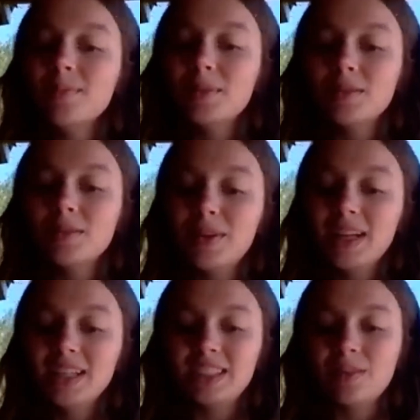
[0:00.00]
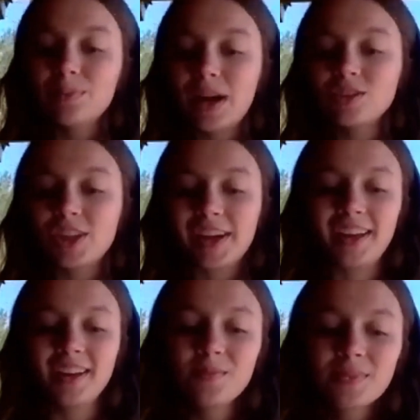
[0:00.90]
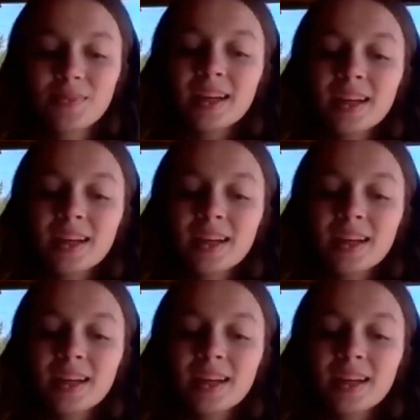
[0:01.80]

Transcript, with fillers: Miss Minnie Jean Brown Trickey.